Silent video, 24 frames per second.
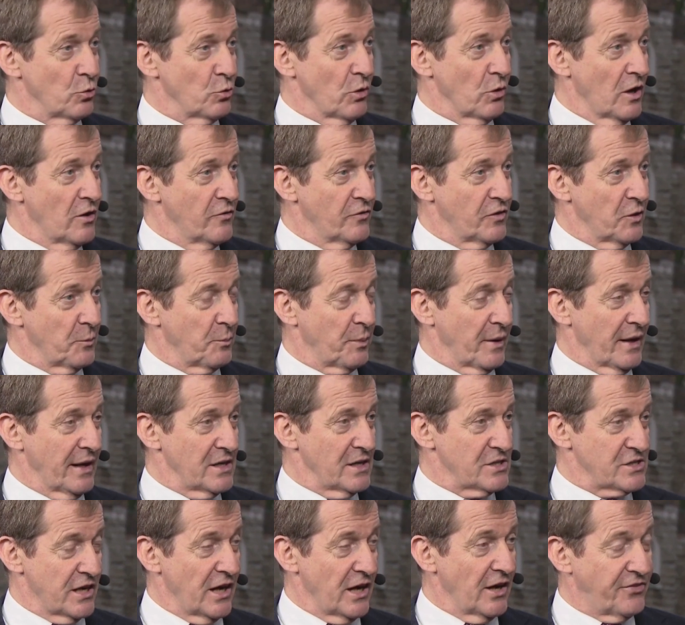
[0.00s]
are all over the
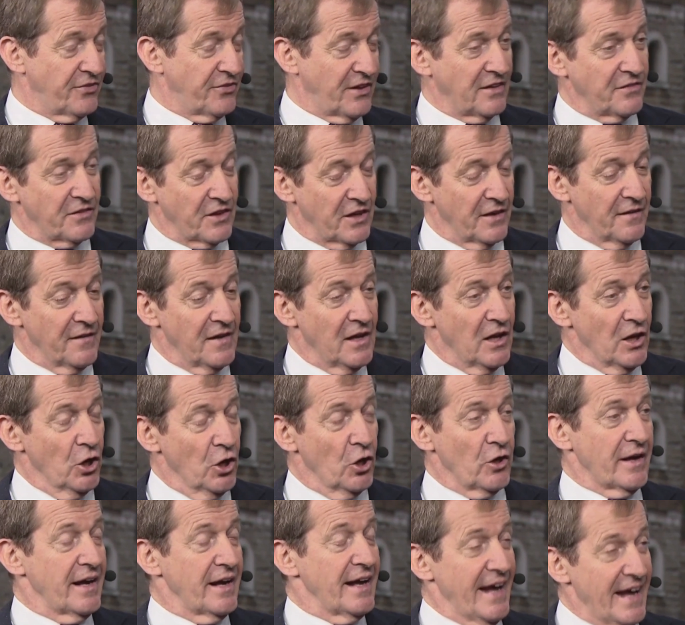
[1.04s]
place. And I think that,
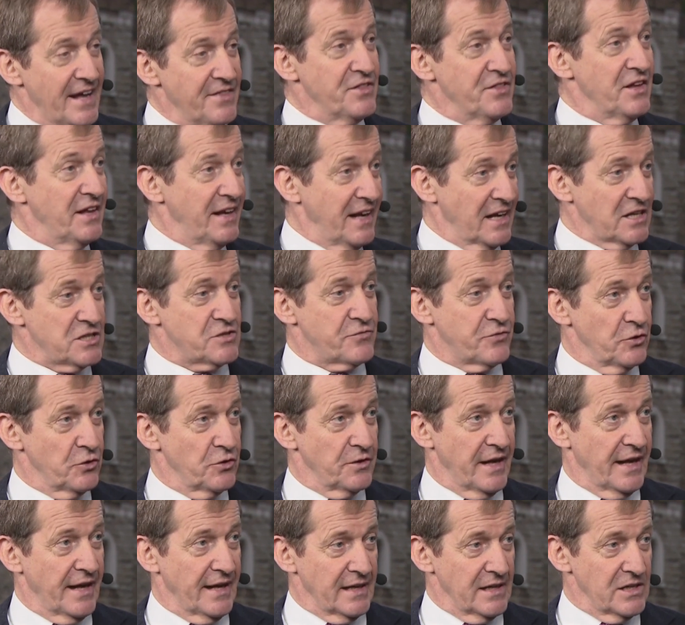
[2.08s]
look, in the next few
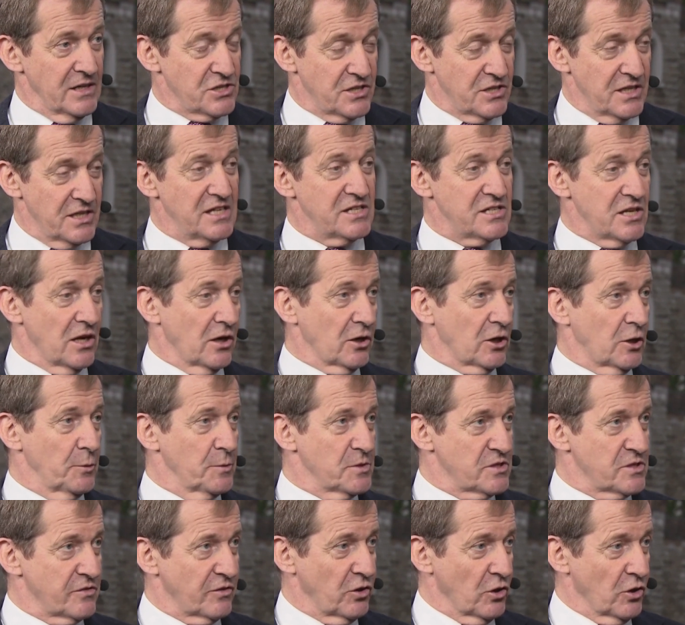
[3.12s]
days, these
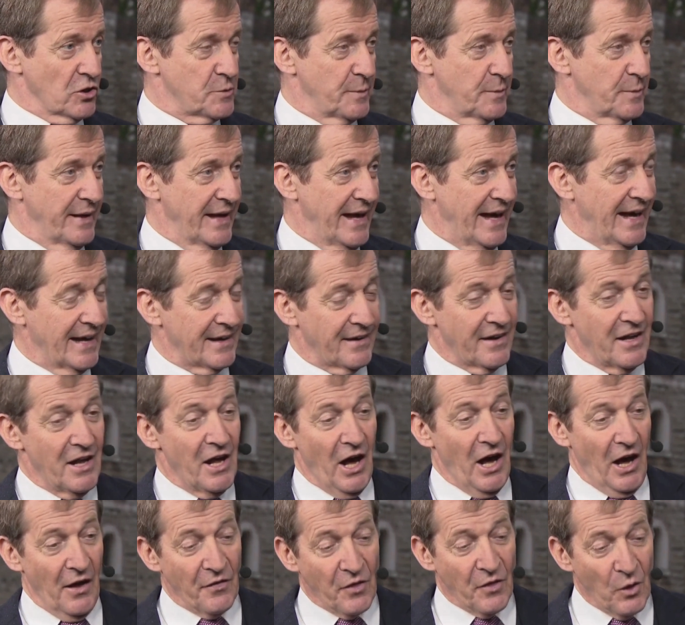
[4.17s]
arguments have got to be had.
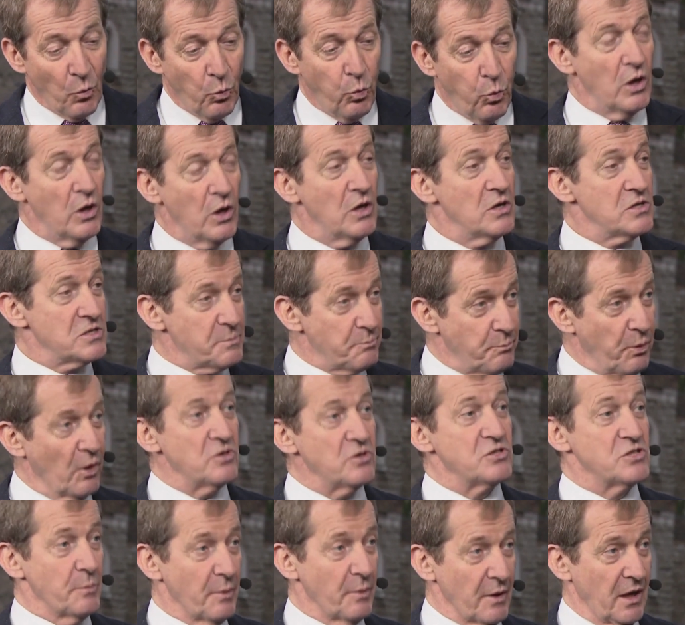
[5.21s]
And the worst
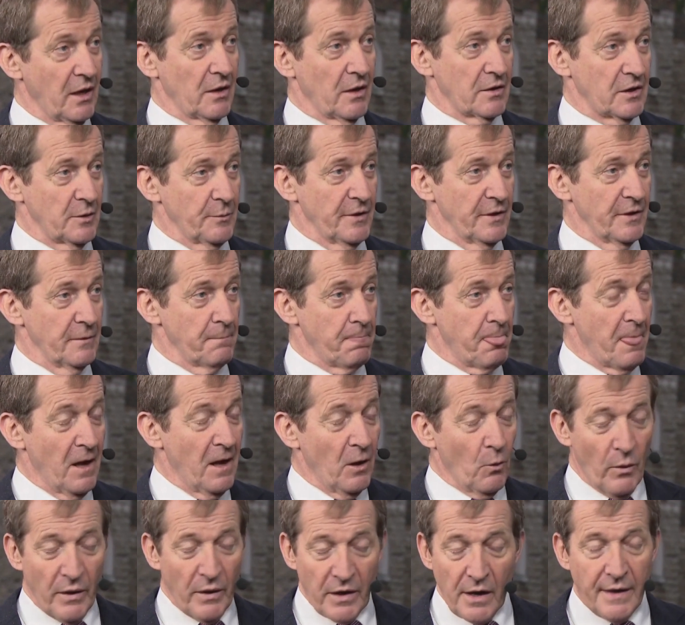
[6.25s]
possible argument,
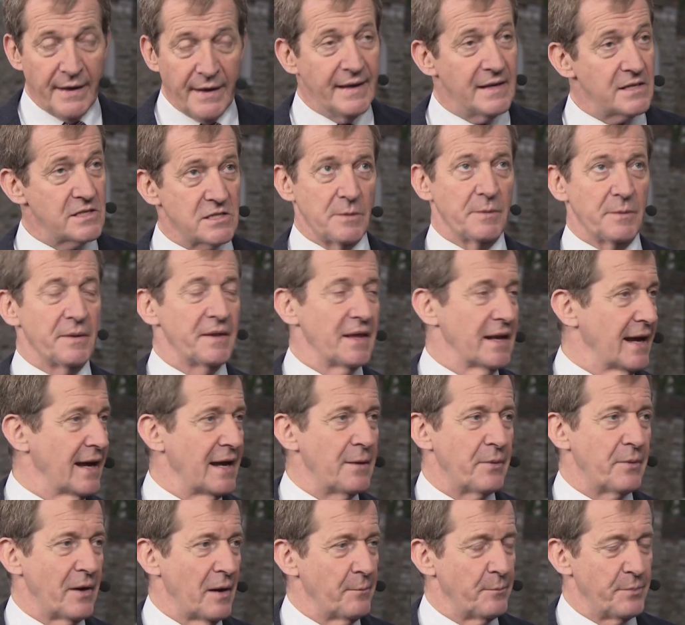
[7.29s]
when I hear some of the
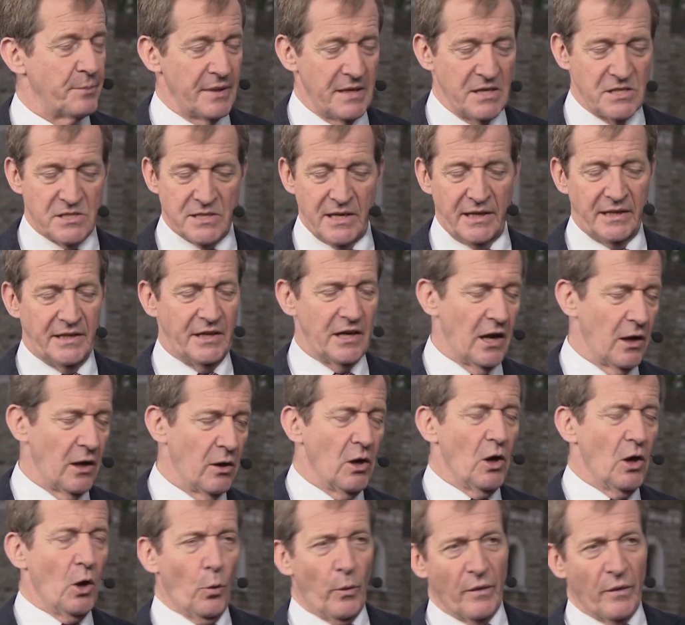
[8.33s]
Labour MPs saying,
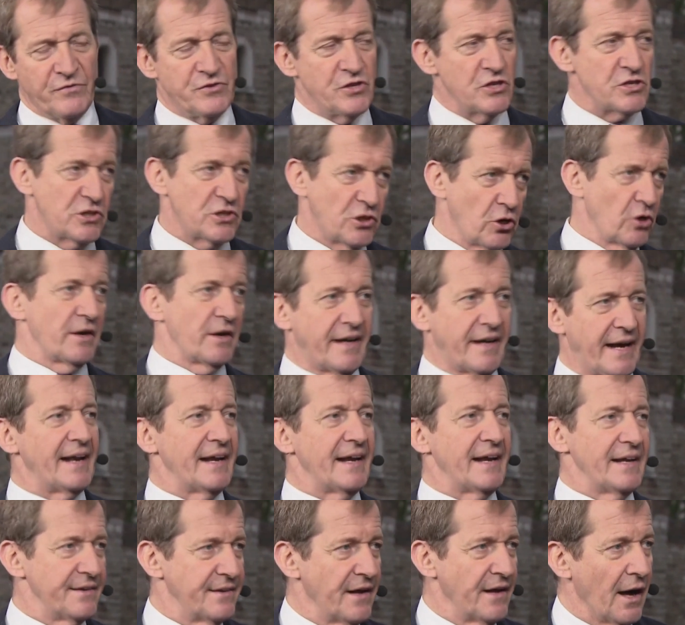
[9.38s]
we've just got to get
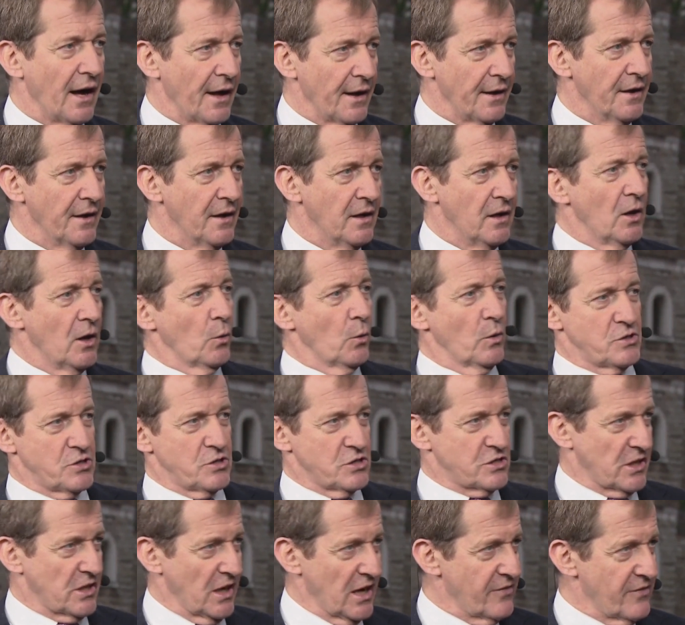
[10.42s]
it done, which
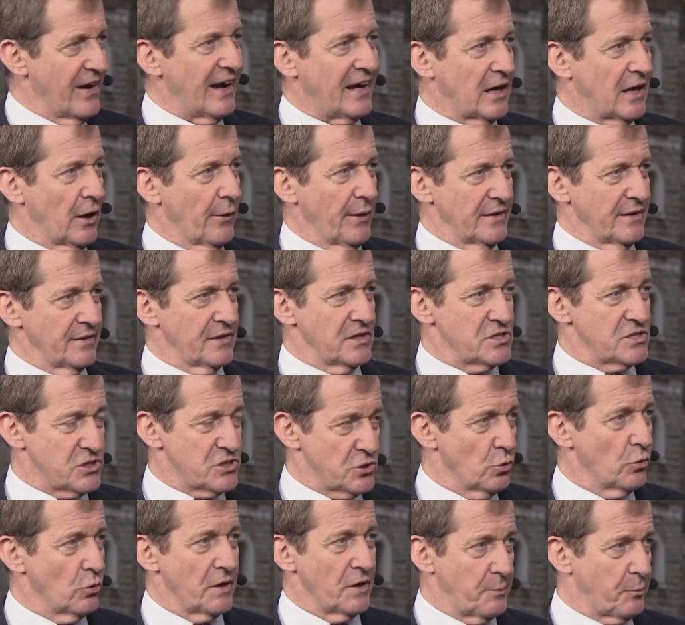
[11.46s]
is kind of echoing this
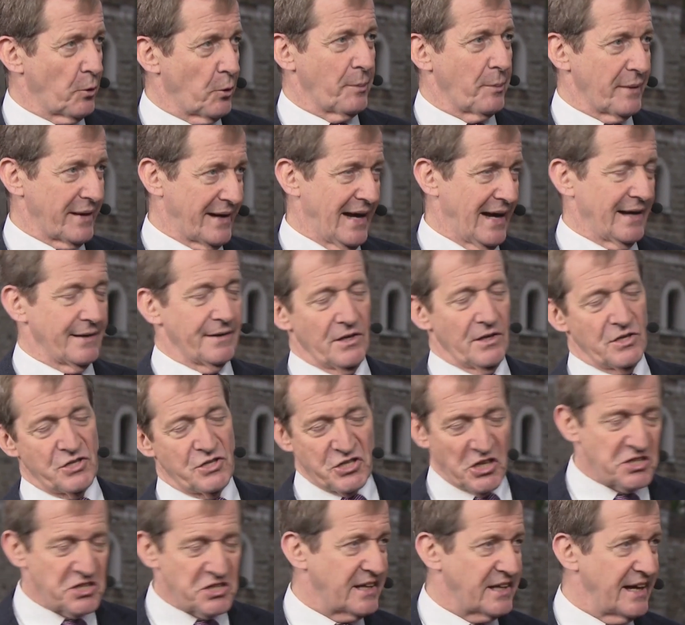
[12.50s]
Tory propaganda,
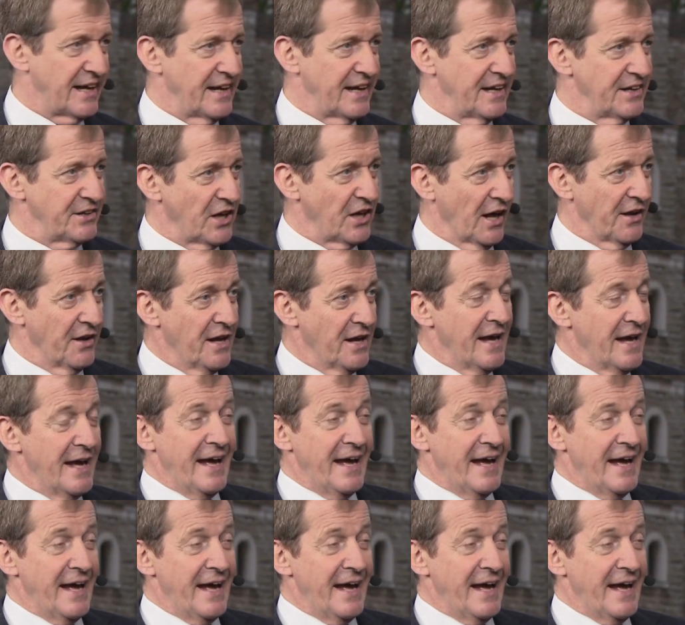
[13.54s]
just get it done.